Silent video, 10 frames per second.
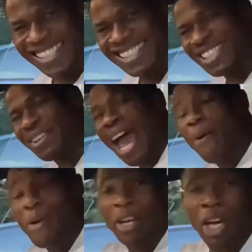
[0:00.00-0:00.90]
So now
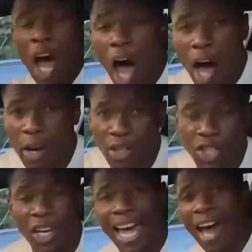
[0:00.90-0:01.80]
we're in the car. I'm going to
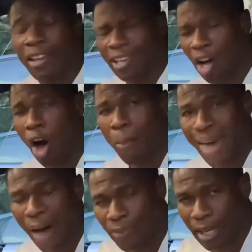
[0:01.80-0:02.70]
show you how the car
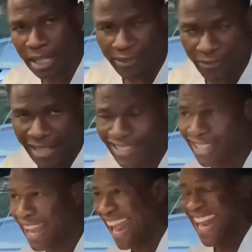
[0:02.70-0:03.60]
mount is
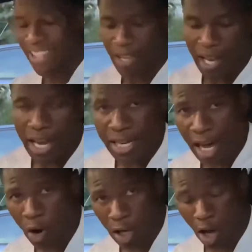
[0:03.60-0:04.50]
fitted in
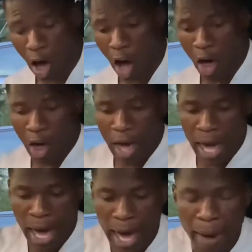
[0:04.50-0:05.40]
on the car.
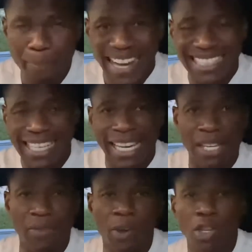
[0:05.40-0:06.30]
Basically,
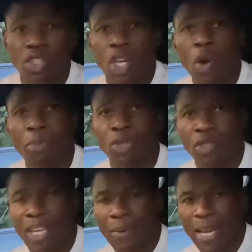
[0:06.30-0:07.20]
you've got two
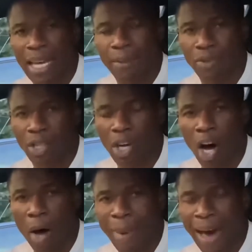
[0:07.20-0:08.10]
options here when it comes to
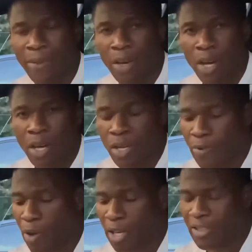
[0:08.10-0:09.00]
car mount. You've
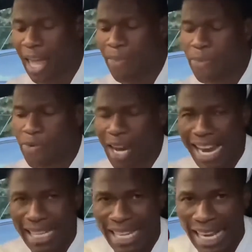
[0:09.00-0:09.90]
got this
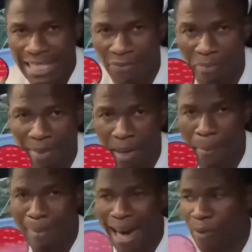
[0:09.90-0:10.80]
M3 adhesive
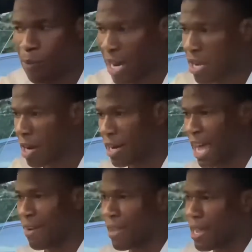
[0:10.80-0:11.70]
mount where you can
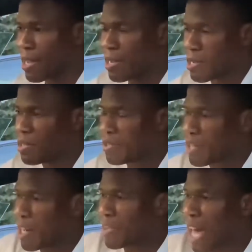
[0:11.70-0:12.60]
have it
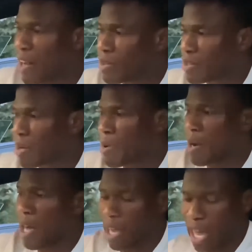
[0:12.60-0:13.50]
stuck down on somewhere
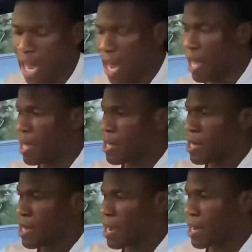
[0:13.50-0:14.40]
like here
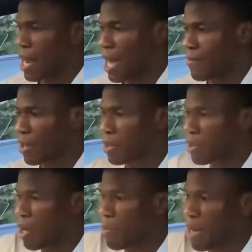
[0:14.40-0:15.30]
and have the
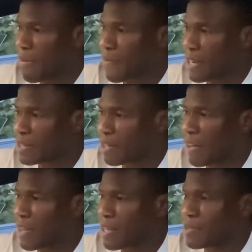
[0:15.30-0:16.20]
car mount facing
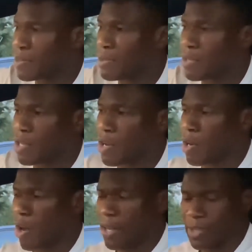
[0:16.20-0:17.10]
like this to
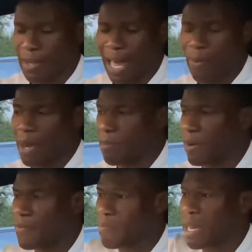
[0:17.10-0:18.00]
utilize it that way.
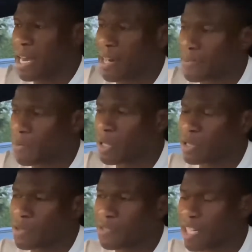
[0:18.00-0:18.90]
But for me, I think
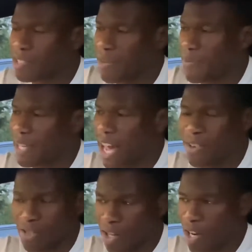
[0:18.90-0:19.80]
once you've stuck something down
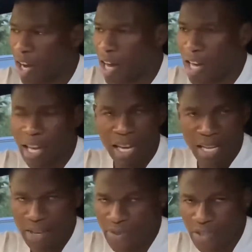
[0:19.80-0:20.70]
in your car,
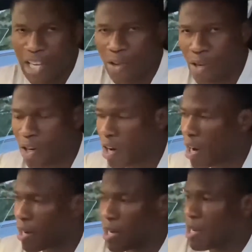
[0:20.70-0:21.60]
if you sell your
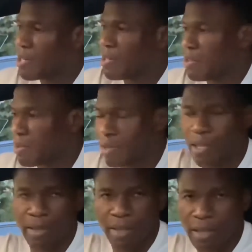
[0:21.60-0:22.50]
car,
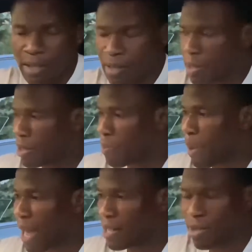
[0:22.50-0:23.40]
the
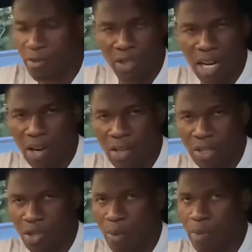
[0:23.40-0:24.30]
pad that you've stuck on
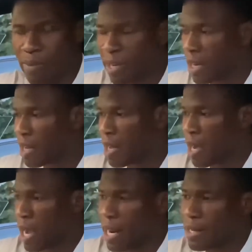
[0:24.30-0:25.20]
is gone with it,
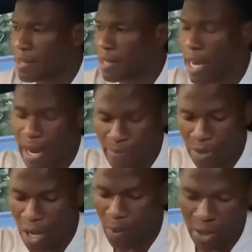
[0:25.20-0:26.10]
and you
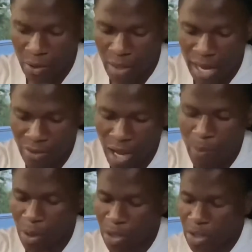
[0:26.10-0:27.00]
don't want to do that. So I'm
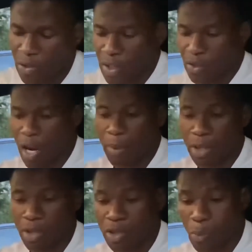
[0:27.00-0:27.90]
not going to use this. So I'm going
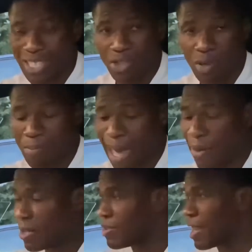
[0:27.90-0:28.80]
to use the windscreen
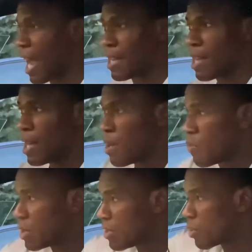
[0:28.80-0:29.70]
mount instead,
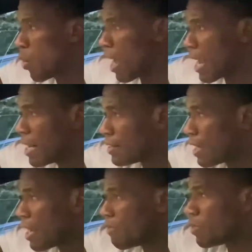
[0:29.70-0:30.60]
which is quite easy.
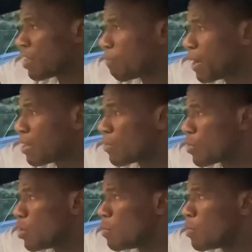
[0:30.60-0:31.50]
Give yourself plenty of
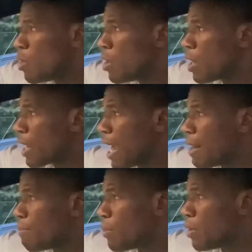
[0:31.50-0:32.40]
room.
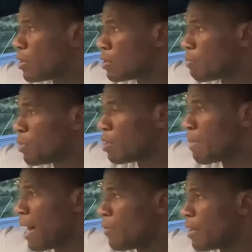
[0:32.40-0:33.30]
Again, put the
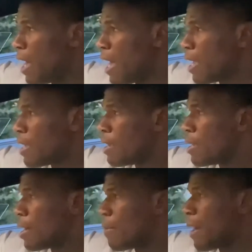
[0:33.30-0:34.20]
mount there,
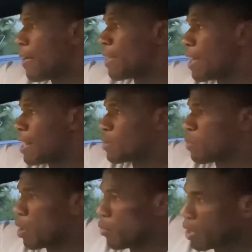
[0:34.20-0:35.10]
about there. That's
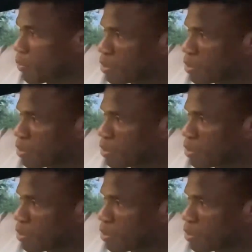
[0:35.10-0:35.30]
where I want it.